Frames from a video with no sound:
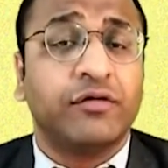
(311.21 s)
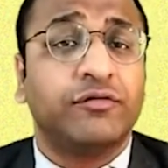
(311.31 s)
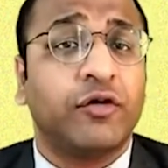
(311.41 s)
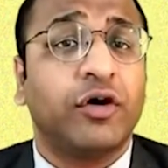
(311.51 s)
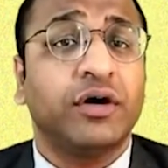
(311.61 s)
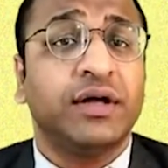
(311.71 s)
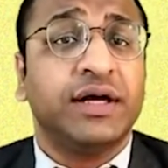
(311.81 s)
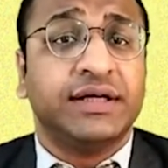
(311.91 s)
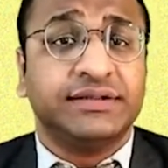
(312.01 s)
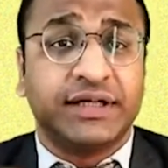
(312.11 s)
For
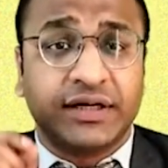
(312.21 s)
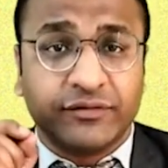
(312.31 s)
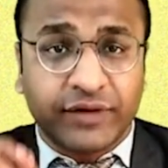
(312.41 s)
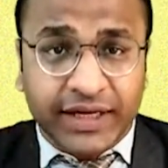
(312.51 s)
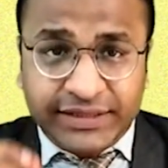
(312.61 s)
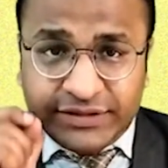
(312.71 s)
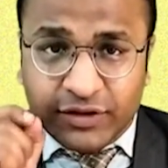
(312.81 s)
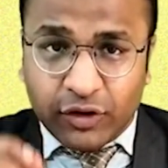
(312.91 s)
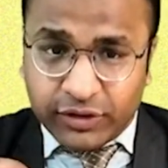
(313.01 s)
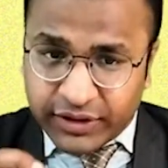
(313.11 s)
the revised
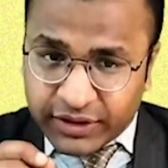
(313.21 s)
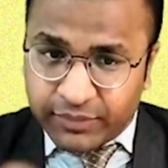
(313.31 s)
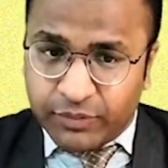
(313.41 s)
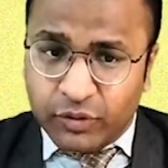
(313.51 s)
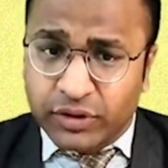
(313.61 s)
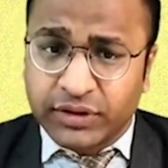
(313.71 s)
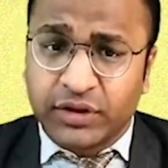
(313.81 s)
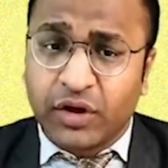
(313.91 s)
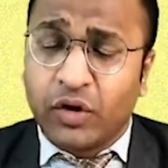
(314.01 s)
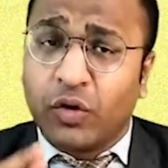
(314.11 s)
audit report,
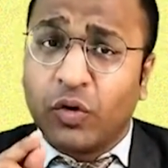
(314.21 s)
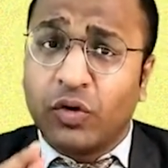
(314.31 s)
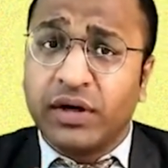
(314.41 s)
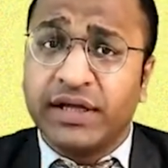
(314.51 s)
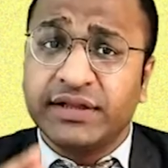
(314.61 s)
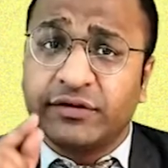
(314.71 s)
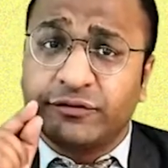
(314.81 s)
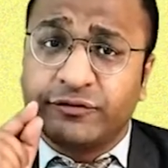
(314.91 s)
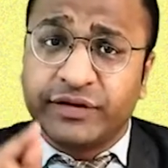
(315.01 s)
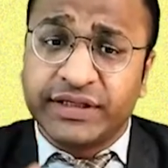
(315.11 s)
only the
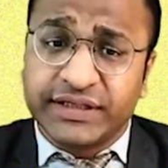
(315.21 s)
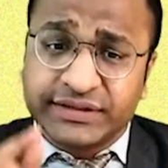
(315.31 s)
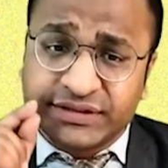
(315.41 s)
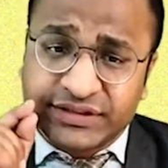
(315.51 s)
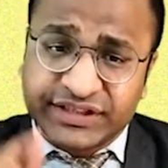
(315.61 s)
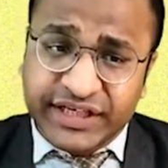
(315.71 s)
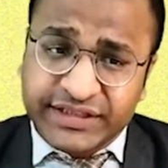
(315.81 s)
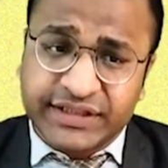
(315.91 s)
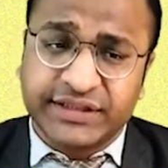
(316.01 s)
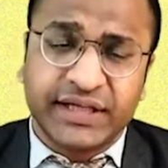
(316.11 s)
figures
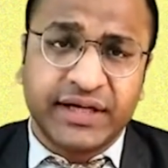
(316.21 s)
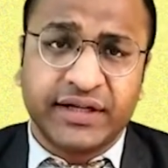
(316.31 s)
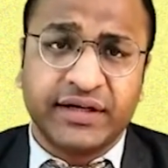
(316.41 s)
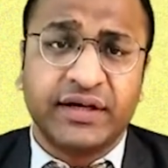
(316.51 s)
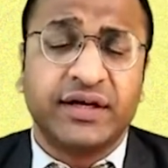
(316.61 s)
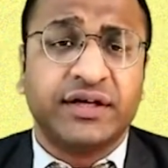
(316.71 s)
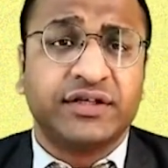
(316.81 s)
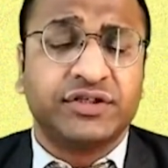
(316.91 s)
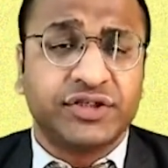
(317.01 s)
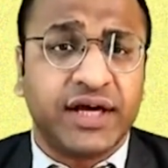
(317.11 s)
changed therein
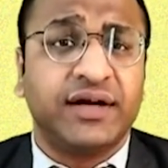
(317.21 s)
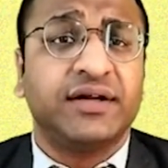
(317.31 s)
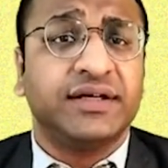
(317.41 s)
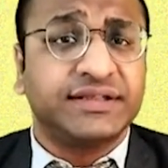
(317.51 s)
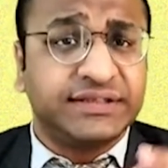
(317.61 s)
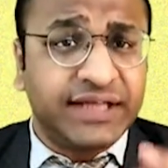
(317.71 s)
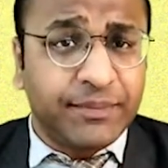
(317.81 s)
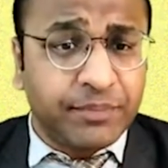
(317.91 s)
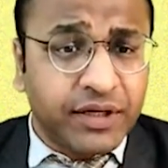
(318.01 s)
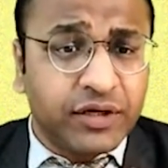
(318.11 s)
shall
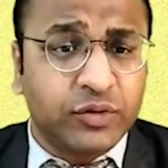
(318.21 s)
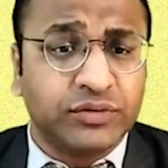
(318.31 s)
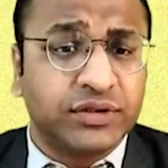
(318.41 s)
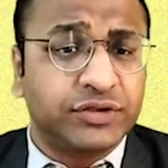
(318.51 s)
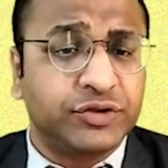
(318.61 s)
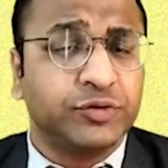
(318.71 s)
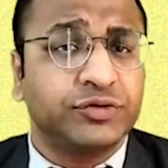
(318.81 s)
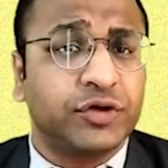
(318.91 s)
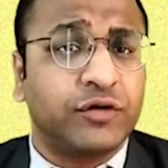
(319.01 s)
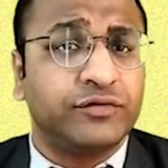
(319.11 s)
step into the
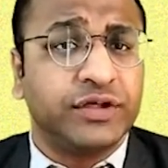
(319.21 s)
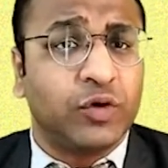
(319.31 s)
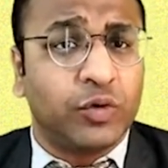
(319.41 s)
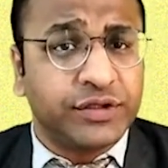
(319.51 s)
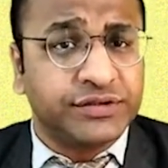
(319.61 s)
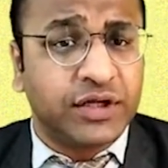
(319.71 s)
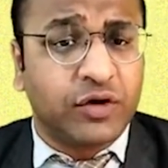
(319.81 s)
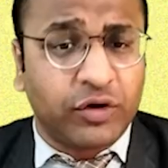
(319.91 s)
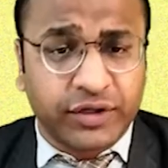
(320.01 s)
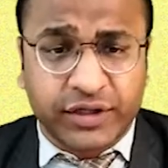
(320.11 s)
shoes of the original
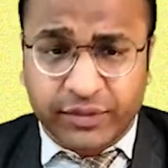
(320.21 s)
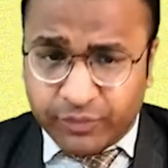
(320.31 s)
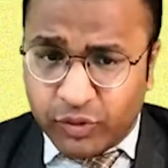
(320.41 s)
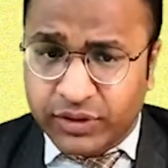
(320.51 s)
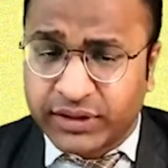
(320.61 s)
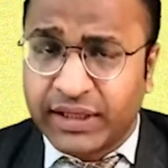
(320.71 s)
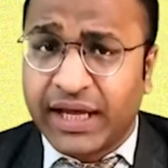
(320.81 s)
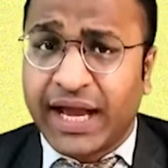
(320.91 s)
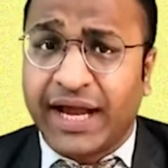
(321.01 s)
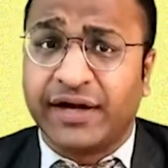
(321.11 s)
audit report
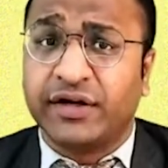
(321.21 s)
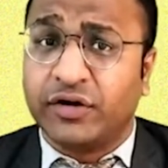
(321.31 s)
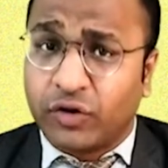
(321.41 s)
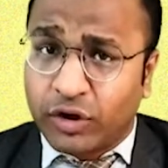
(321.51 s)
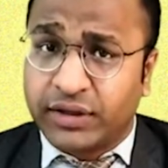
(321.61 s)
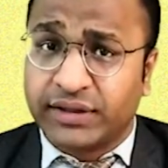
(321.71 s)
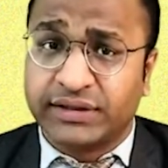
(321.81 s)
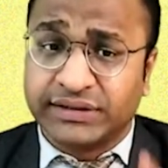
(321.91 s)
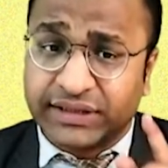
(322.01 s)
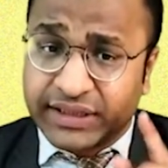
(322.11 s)
and not
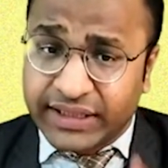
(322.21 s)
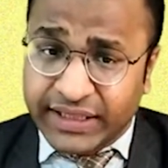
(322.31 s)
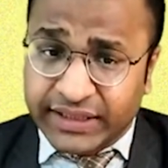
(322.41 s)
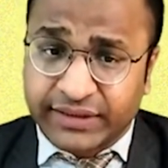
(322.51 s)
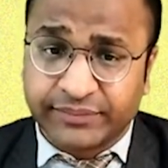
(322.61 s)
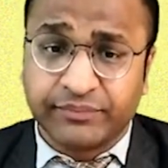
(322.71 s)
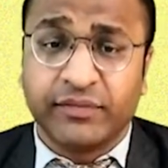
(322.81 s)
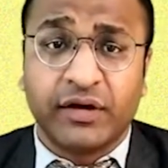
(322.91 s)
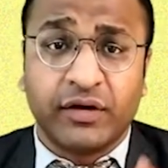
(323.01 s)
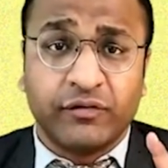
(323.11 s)
the date,
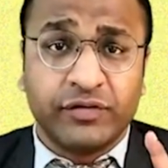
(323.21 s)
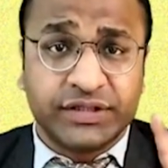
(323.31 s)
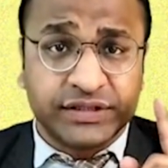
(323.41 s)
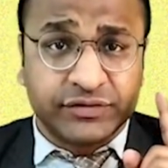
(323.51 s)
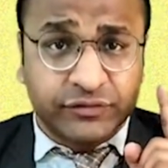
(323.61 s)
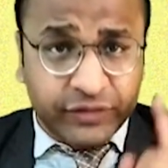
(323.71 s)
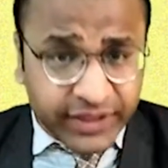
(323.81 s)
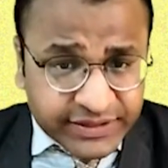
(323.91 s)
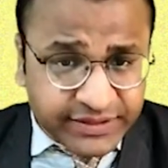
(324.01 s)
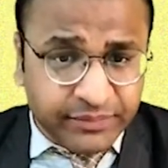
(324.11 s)
which is
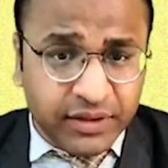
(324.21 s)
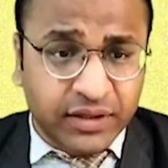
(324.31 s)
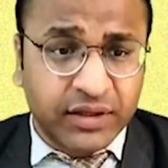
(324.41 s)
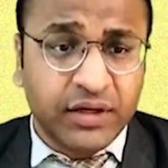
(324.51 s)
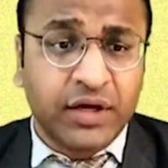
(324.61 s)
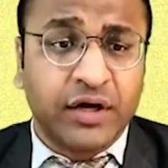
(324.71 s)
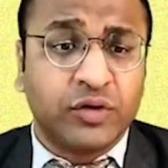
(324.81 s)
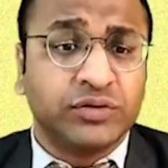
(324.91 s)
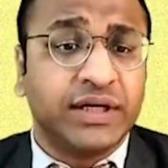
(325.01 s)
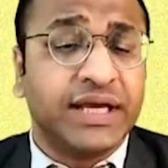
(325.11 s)
very similar
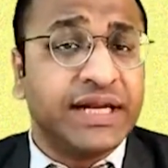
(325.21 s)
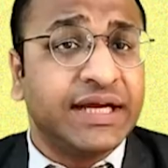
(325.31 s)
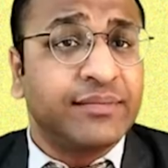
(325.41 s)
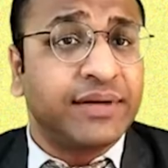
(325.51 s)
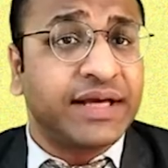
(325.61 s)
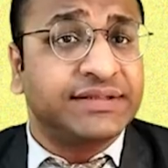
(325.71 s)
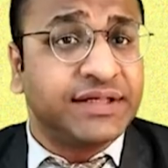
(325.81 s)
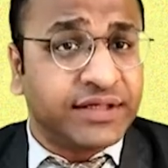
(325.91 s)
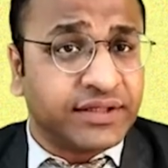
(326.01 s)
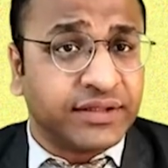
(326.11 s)
to the income tax
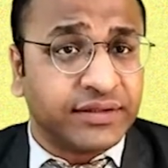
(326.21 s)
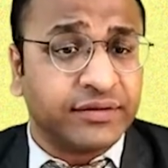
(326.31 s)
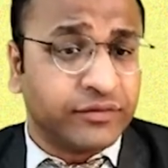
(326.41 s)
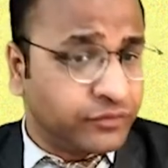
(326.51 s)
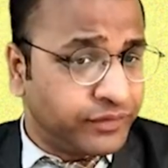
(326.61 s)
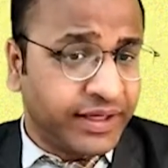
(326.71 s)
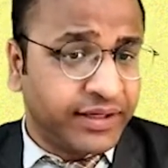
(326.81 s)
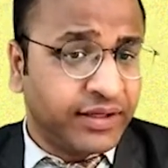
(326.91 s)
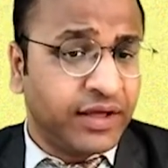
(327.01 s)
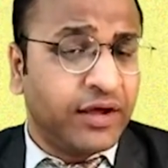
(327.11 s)
return,
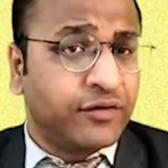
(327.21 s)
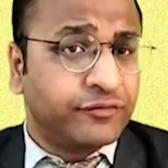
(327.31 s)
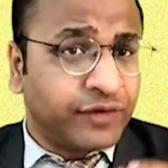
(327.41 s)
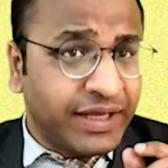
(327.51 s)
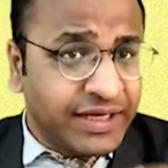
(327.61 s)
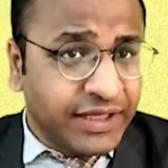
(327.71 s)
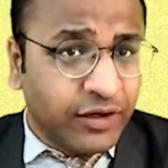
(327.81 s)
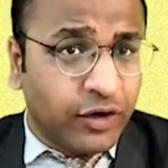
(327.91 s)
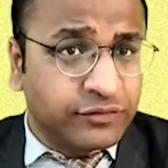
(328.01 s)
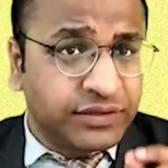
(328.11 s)
where
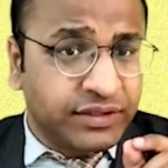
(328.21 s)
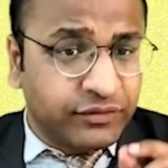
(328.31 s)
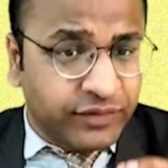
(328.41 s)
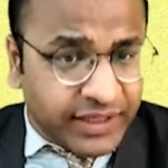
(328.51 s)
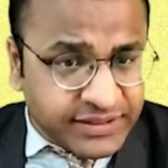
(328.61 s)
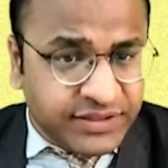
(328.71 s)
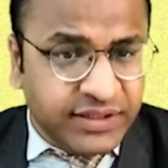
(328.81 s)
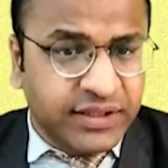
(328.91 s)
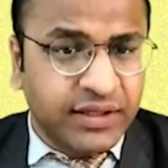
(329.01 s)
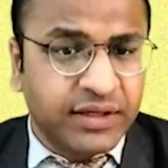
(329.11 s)
filing of the revised
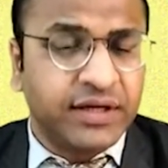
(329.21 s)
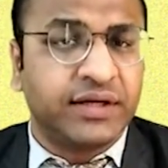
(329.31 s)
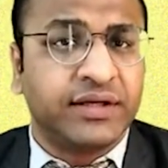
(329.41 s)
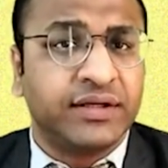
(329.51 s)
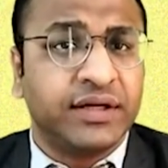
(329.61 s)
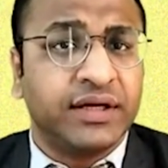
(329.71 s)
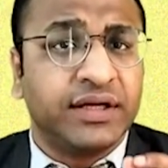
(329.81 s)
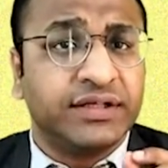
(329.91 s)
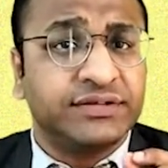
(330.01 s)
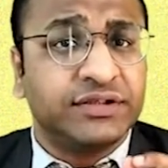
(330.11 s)
return
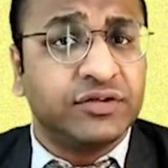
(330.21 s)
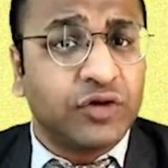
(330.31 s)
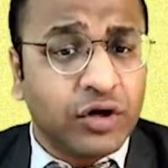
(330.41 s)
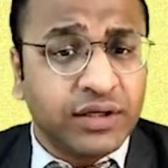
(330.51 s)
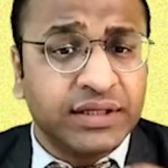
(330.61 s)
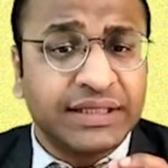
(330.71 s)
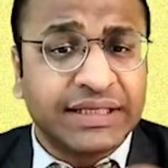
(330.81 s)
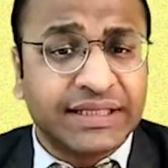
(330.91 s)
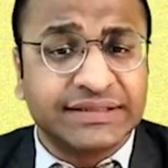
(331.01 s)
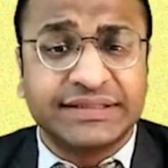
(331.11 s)
is not
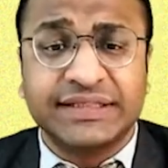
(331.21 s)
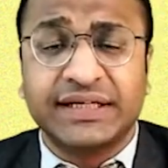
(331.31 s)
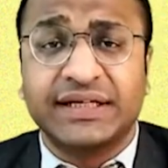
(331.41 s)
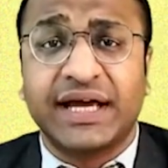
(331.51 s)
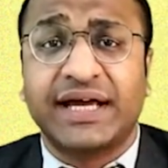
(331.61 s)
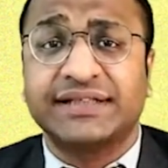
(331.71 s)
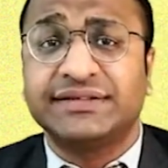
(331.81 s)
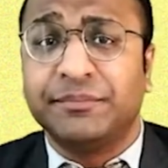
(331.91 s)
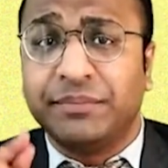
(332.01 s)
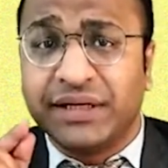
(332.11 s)
considered
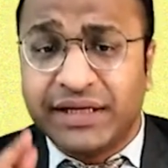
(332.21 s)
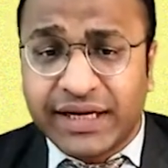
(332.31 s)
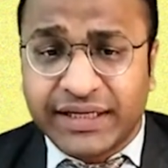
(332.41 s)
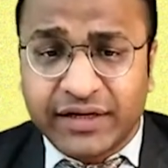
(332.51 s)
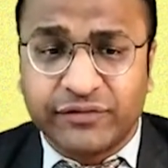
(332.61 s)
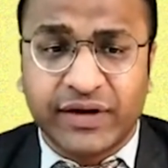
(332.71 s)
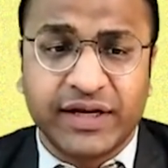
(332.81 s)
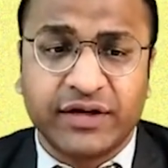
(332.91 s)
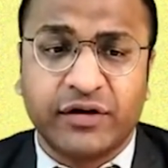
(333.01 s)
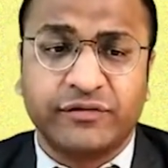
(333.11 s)
as belated
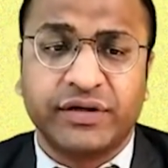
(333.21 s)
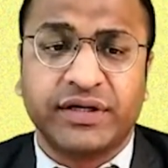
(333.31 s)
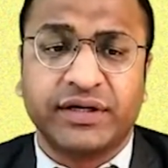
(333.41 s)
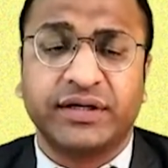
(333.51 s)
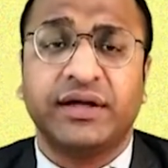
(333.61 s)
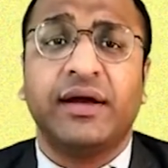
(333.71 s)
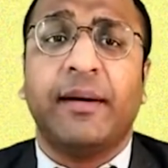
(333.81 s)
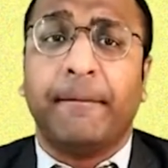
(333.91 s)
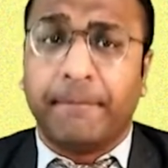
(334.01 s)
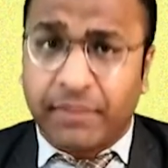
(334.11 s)
filing of return,
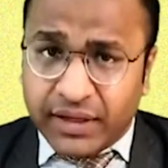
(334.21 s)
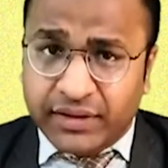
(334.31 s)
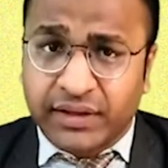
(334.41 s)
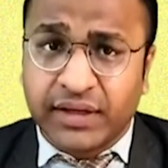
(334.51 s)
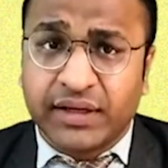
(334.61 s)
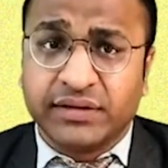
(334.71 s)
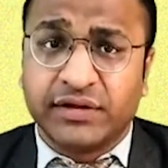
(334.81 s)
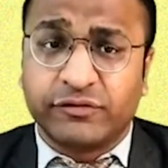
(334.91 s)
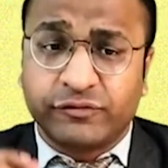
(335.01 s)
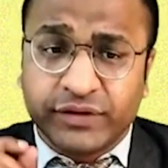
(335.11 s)
but
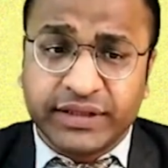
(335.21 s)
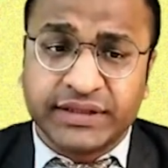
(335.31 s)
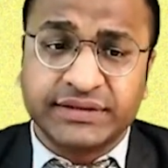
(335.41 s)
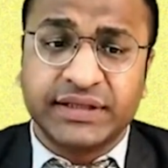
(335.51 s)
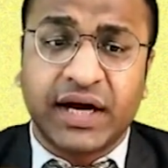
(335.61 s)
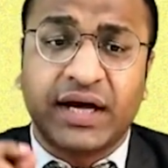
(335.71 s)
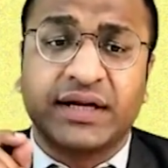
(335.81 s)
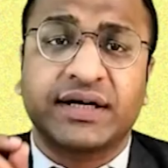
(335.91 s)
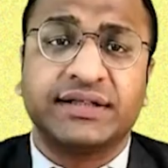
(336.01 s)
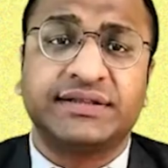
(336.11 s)
the figures
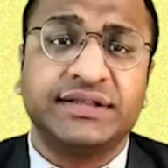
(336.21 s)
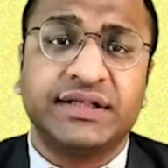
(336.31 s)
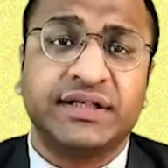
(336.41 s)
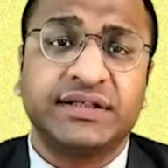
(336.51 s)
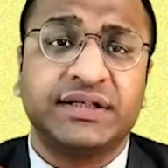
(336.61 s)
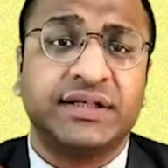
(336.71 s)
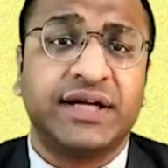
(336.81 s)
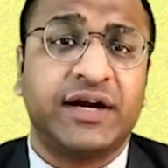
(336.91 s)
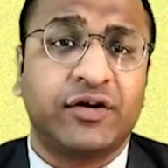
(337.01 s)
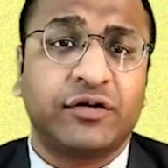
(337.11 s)
are considered
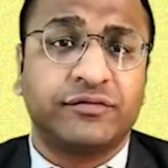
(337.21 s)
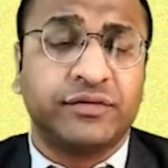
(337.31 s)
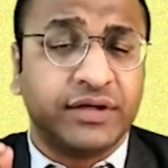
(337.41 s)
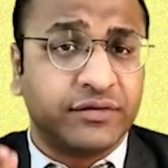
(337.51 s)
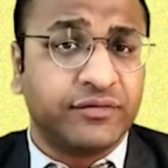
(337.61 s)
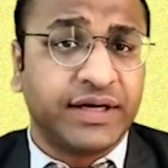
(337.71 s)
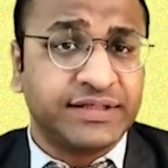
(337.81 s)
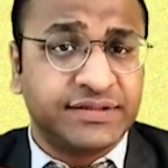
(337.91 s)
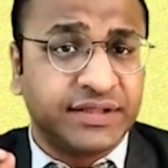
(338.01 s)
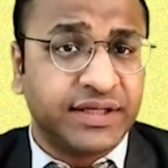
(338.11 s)
that of
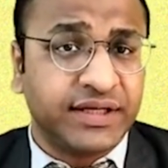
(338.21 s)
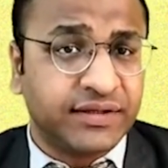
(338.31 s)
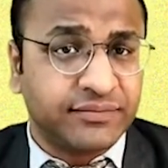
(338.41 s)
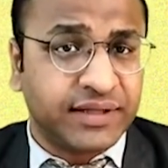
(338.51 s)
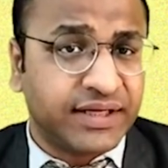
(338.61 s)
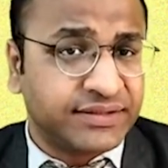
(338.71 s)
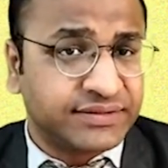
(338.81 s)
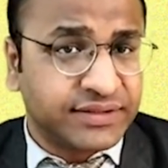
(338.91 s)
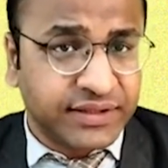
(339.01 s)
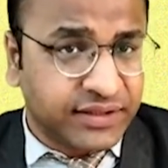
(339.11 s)
revised income
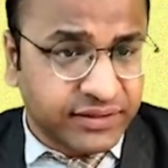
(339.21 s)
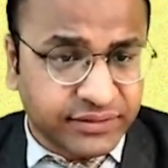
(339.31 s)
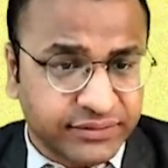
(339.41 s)
tax return.